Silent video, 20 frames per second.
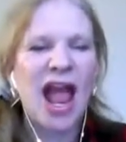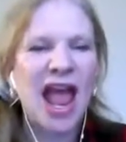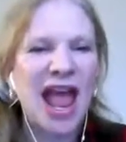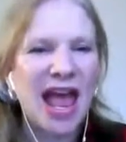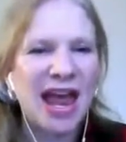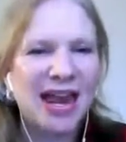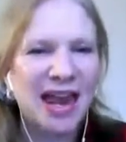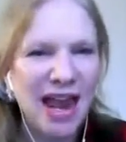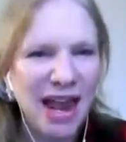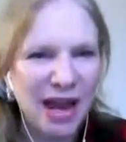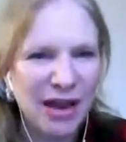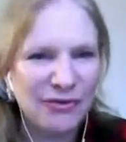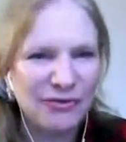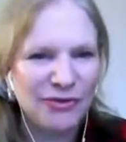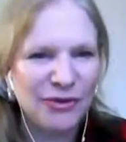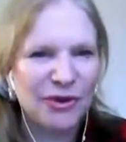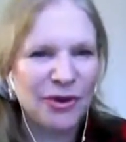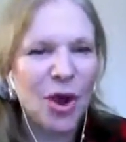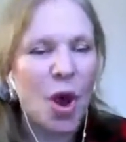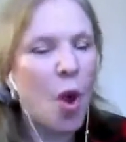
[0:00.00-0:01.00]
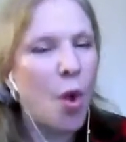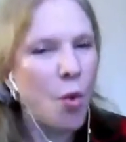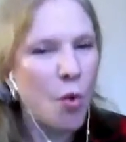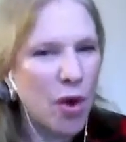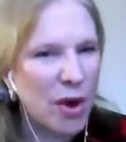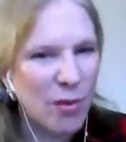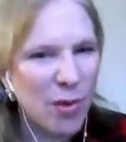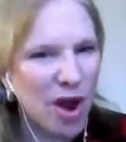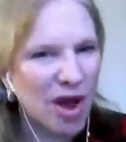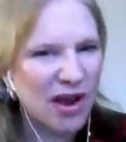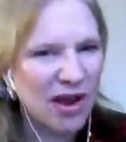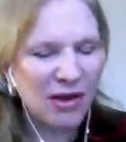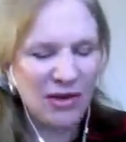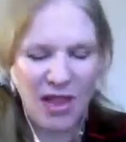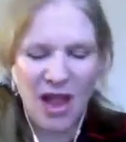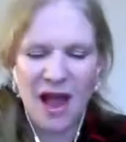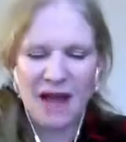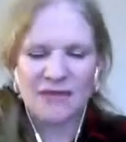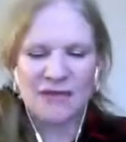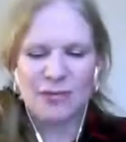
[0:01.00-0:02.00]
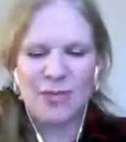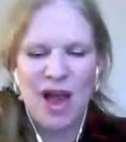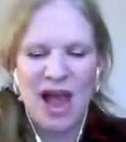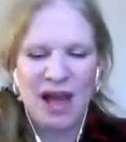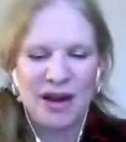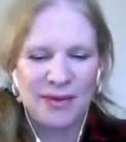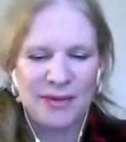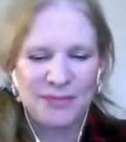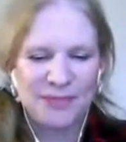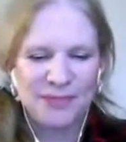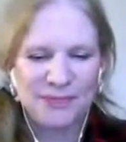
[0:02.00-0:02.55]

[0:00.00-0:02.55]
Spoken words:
at Hanford. We want our lives back.